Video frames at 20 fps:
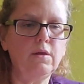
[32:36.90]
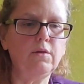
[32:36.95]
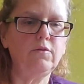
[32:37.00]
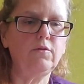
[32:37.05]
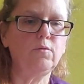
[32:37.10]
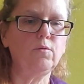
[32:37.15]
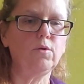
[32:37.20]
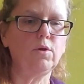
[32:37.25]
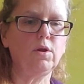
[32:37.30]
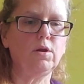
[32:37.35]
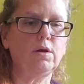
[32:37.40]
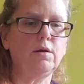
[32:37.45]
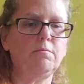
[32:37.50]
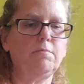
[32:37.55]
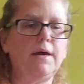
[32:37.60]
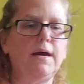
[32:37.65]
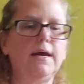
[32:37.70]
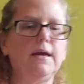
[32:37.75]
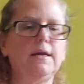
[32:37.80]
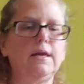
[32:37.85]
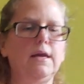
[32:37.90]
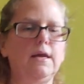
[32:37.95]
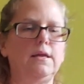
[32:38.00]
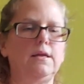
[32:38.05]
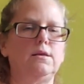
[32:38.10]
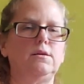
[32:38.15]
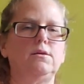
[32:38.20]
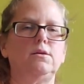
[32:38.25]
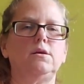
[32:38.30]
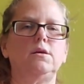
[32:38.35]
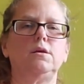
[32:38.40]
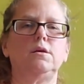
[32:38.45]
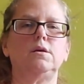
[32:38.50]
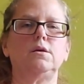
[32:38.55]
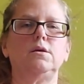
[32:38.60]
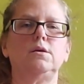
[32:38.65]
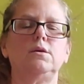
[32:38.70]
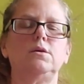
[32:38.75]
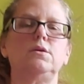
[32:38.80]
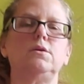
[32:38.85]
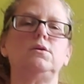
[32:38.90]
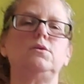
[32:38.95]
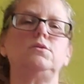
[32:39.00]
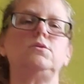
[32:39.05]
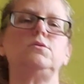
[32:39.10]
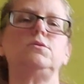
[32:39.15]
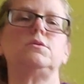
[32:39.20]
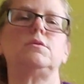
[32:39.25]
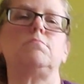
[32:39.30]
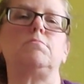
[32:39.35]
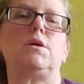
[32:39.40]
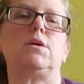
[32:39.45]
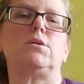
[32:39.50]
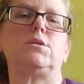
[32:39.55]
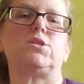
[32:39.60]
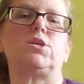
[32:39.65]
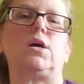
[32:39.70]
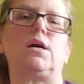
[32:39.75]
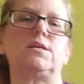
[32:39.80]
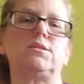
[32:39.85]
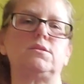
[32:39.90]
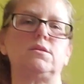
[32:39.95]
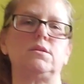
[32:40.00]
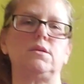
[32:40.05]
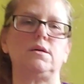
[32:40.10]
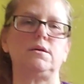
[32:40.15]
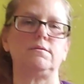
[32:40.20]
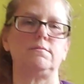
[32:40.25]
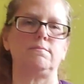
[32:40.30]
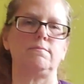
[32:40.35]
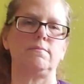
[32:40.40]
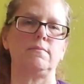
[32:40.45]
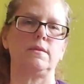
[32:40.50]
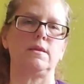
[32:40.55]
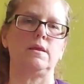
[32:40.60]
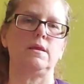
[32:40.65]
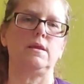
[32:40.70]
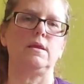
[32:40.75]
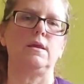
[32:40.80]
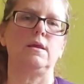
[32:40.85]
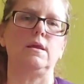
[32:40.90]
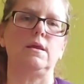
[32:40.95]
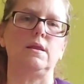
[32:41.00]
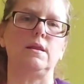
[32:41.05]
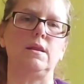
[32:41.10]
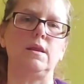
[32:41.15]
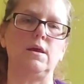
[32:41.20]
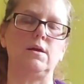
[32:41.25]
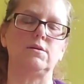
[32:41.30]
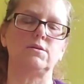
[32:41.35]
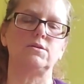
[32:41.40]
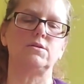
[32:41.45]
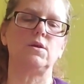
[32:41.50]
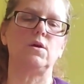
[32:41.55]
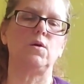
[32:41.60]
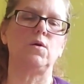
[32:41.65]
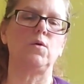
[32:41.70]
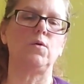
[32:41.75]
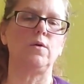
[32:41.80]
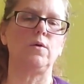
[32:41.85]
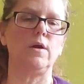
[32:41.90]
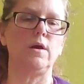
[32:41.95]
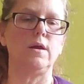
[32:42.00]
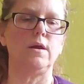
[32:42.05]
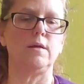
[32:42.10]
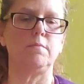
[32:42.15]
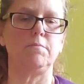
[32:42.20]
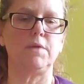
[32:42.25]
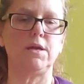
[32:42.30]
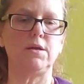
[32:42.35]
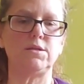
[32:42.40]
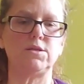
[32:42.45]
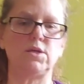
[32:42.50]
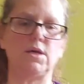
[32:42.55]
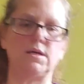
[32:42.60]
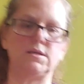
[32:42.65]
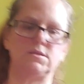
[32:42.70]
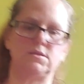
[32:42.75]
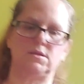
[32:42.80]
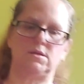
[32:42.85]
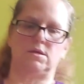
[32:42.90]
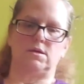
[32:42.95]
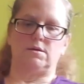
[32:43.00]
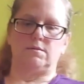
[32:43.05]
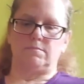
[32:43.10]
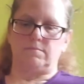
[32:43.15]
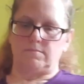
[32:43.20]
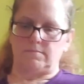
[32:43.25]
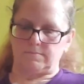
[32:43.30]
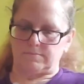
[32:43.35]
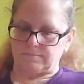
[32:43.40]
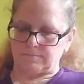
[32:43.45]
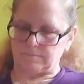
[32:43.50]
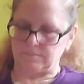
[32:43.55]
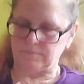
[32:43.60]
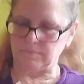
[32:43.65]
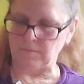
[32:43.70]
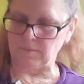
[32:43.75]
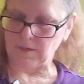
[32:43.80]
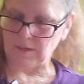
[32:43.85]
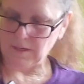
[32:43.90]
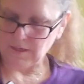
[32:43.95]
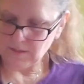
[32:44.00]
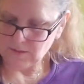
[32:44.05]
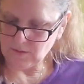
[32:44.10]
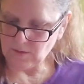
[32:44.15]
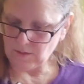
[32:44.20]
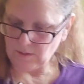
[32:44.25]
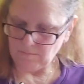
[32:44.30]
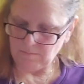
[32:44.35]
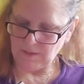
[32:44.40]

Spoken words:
So we're going to come back and do some Marichyasana now. So Marichyasana is going to